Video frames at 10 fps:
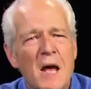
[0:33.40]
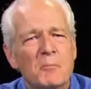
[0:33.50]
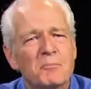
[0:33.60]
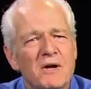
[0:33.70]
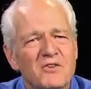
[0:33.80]

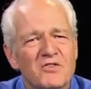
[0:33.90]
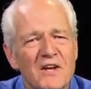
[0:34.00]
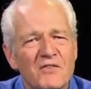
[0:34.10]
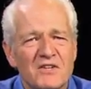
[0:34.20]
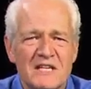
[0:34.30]
But by the
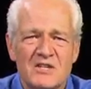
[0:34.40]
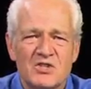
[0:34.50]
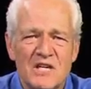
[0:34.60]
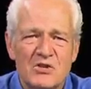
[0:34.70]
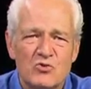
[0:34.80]
17th
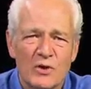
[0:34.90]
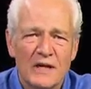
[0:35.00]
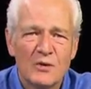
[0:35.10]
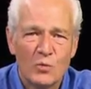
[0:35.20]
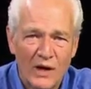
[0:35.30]

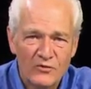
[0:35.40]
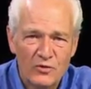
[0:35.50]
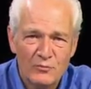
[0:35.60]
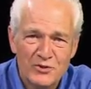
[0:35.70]
century, Western